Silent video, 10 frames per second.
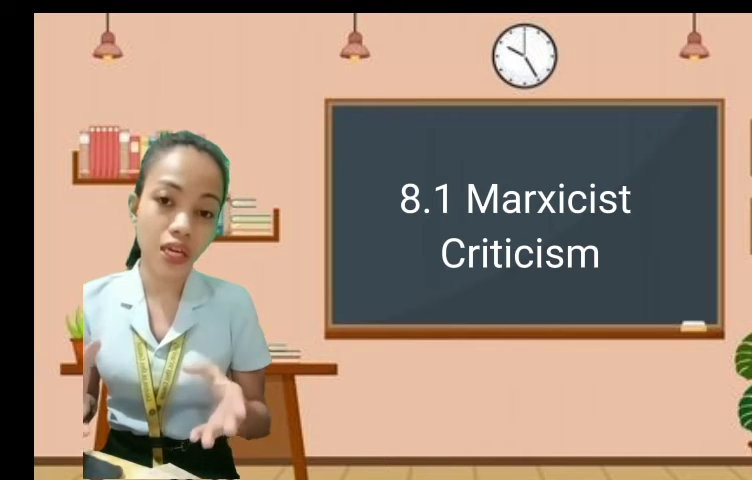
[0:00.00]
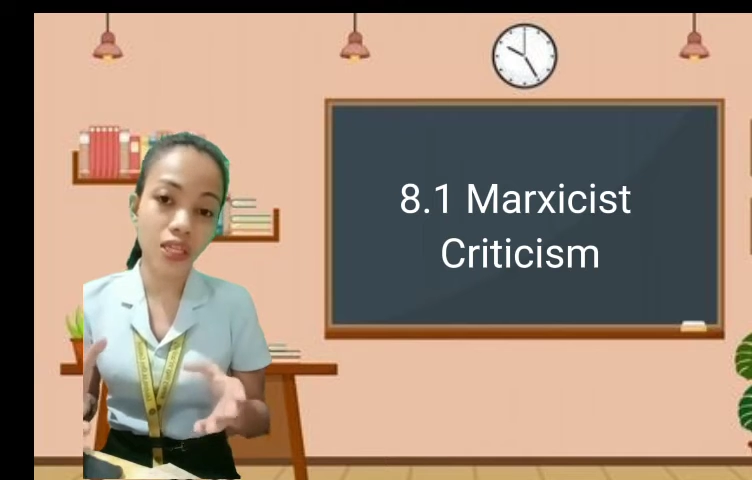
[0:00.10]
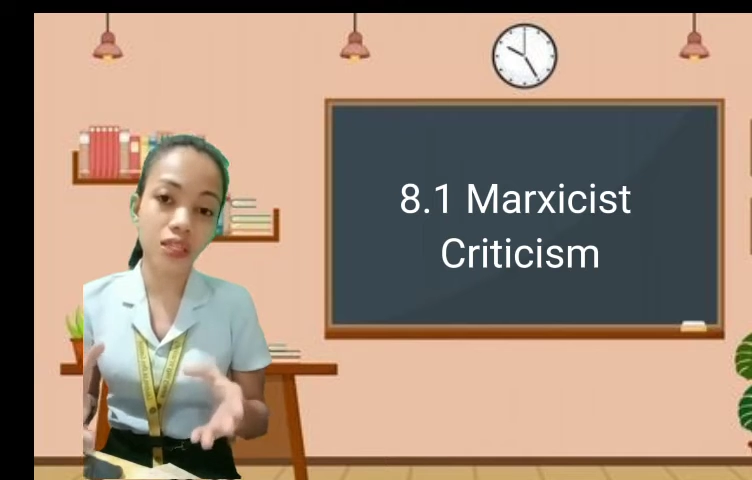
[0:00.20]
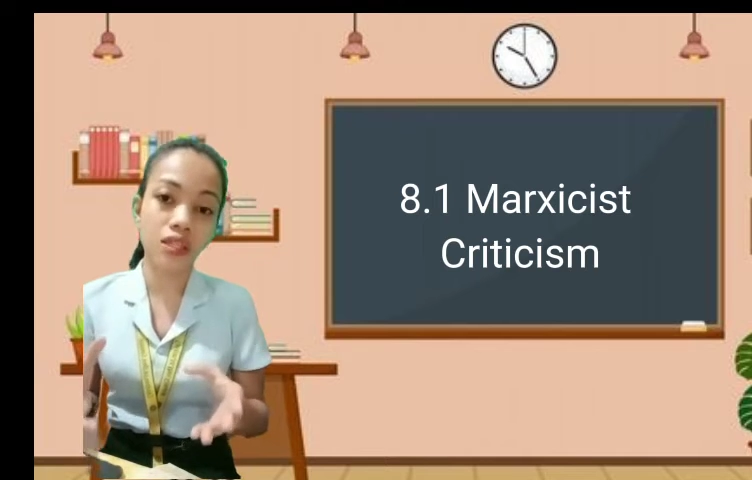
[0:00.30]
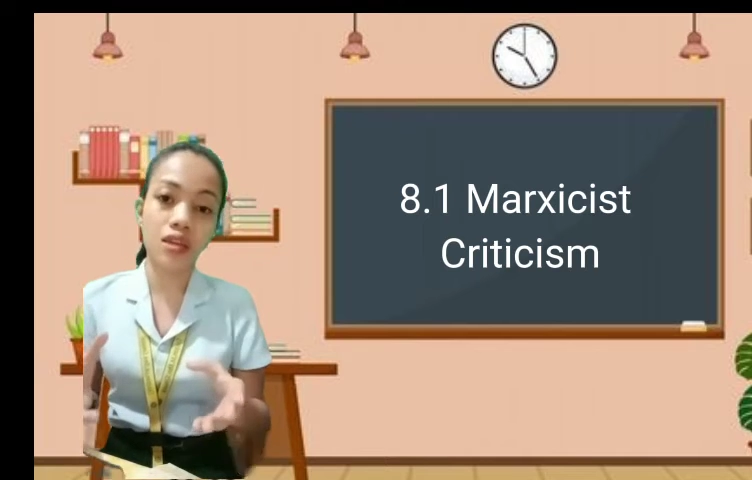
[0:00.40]

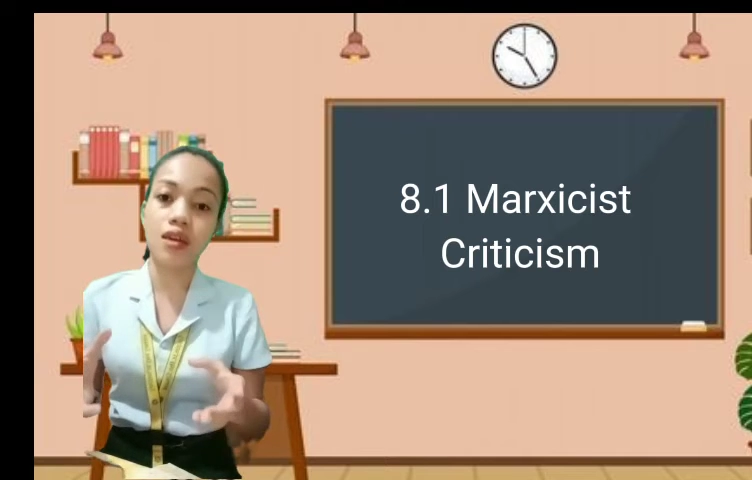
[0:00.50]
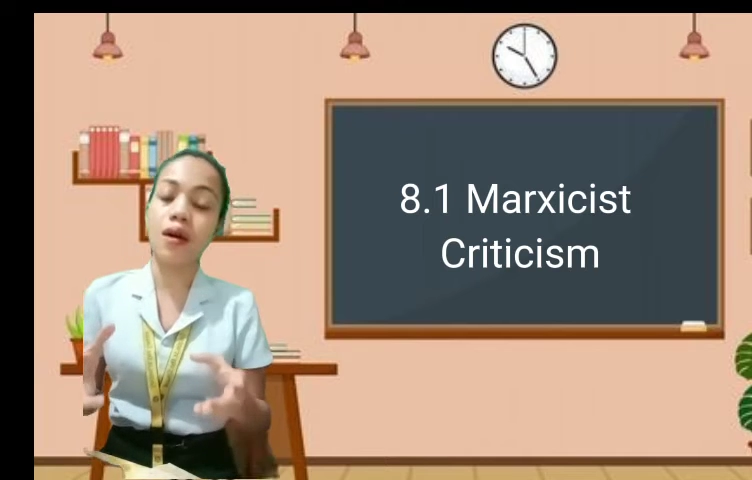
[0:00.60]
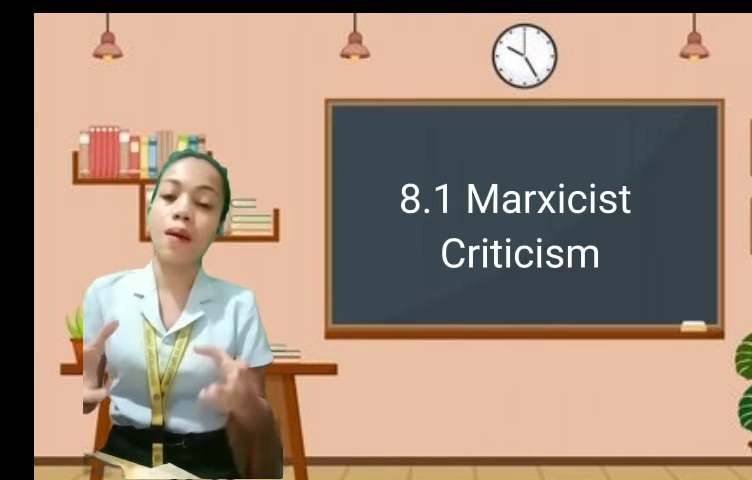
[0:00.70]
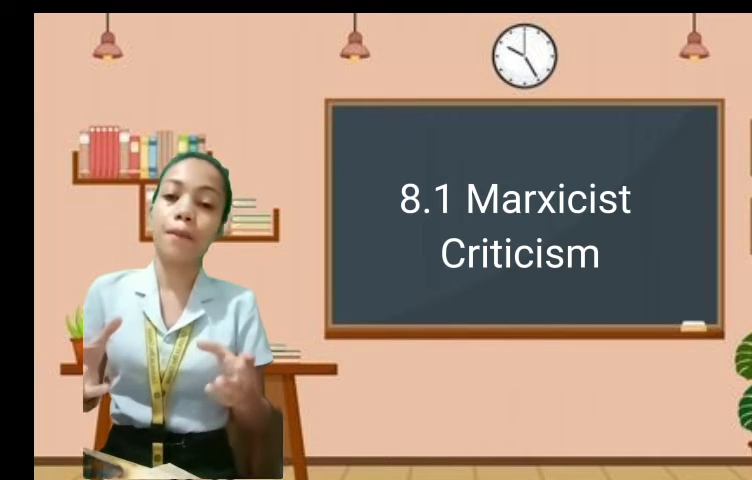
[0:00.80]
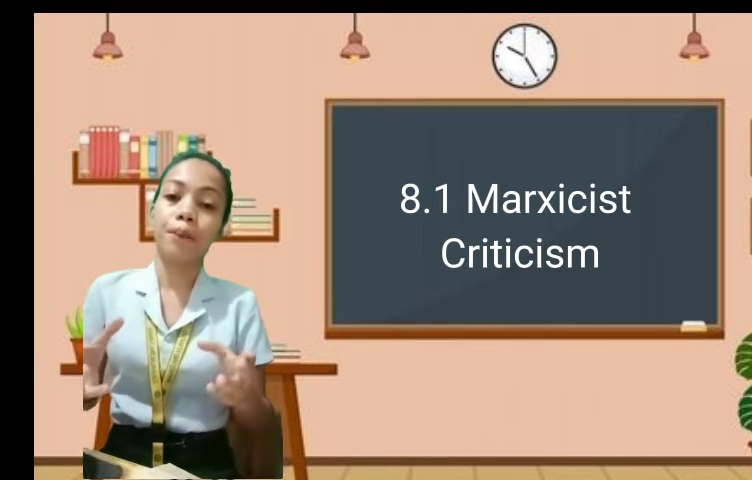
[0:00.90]
is
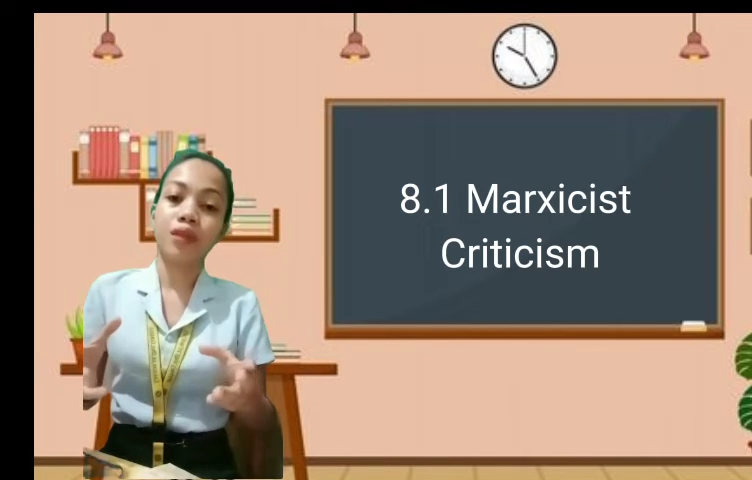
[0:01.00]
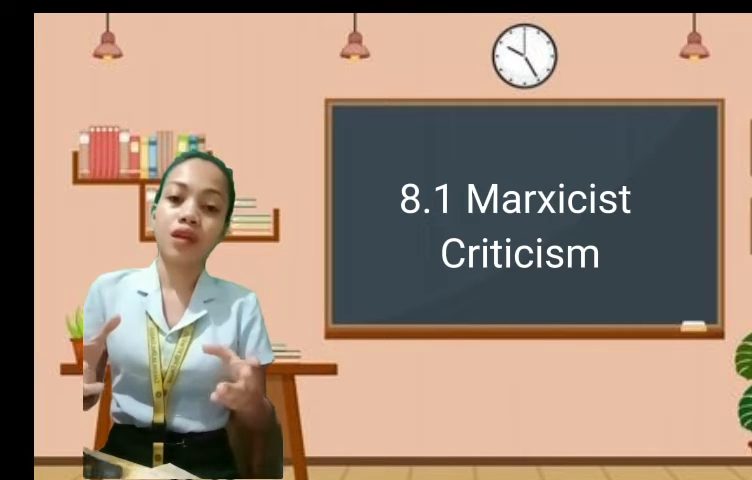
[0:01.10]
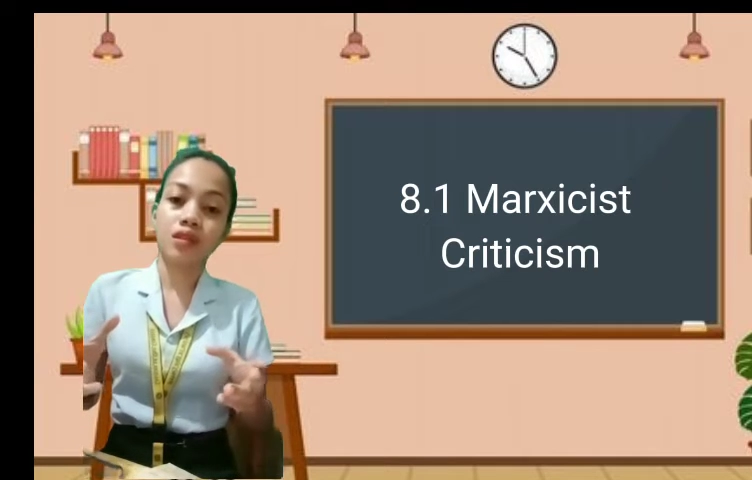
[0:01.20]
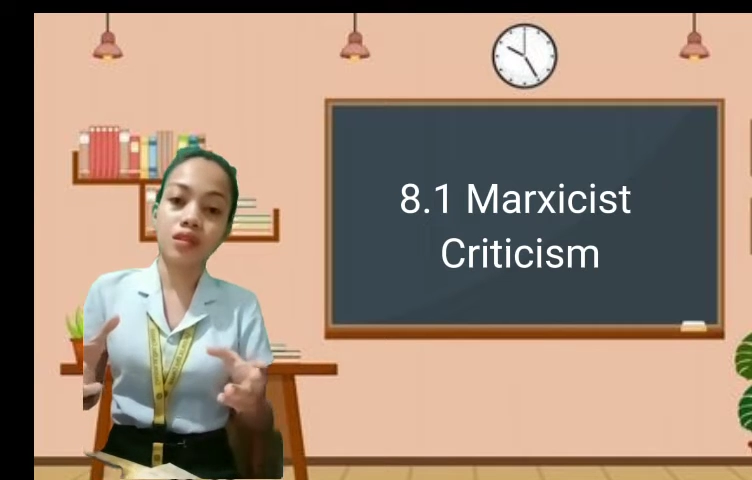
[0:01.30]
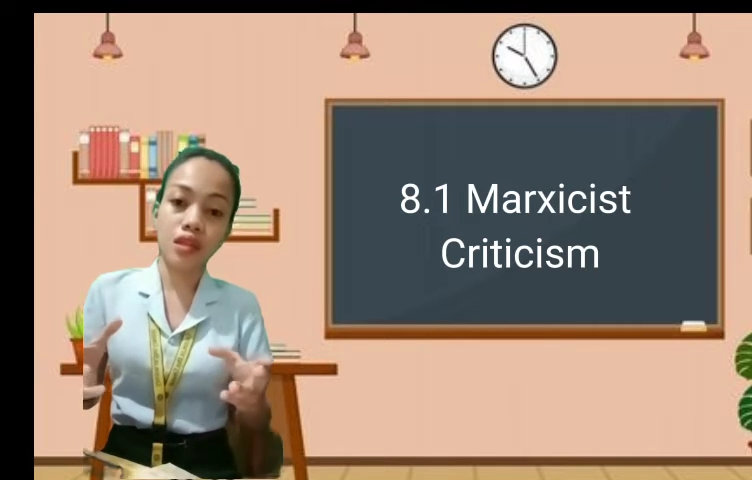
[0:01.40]

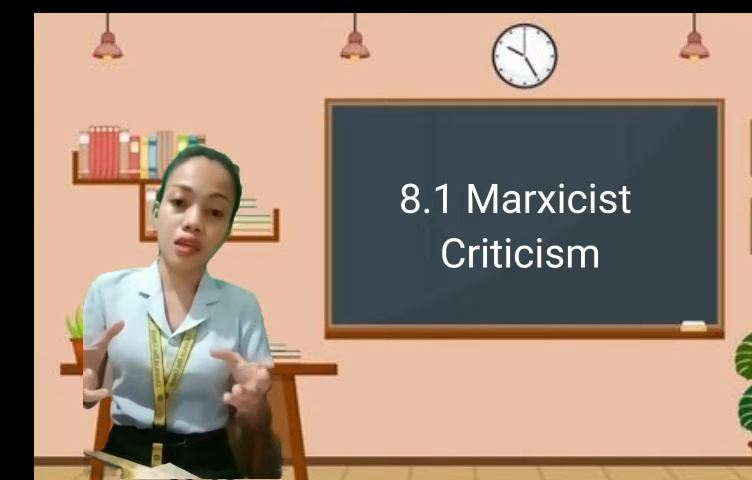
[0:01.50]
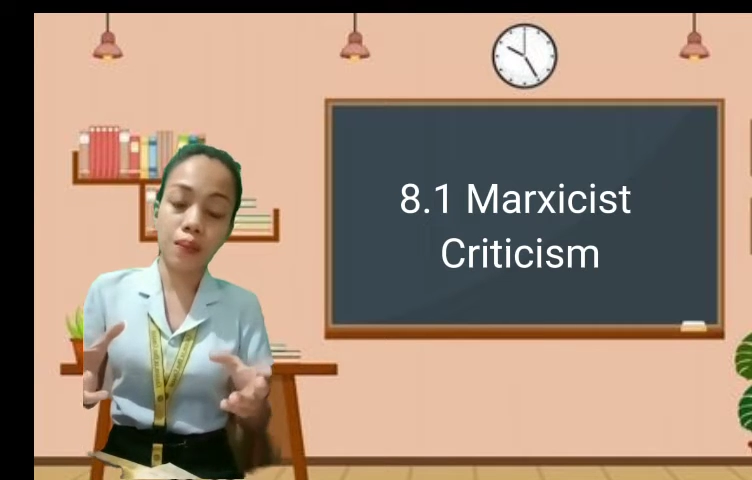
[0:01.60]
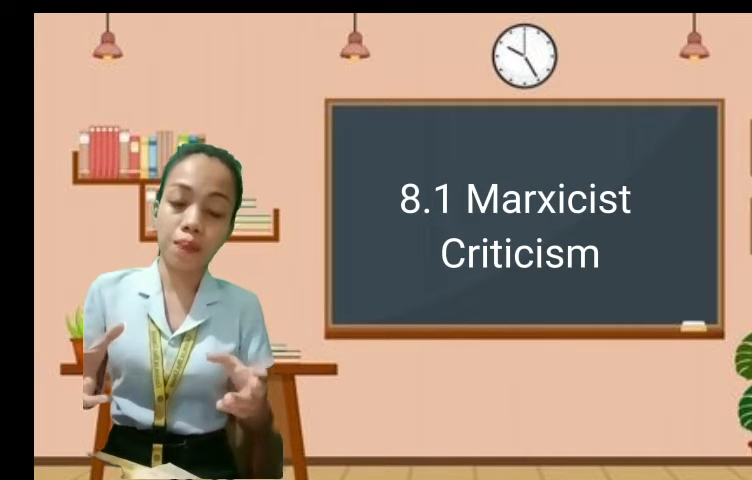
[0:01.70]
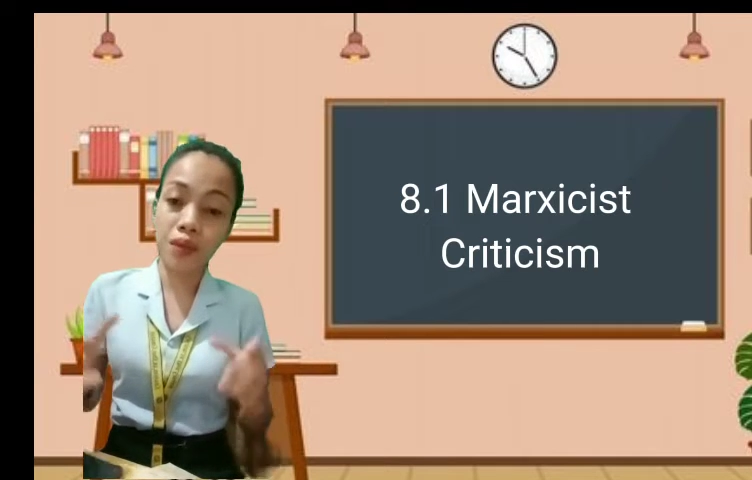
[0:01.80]
the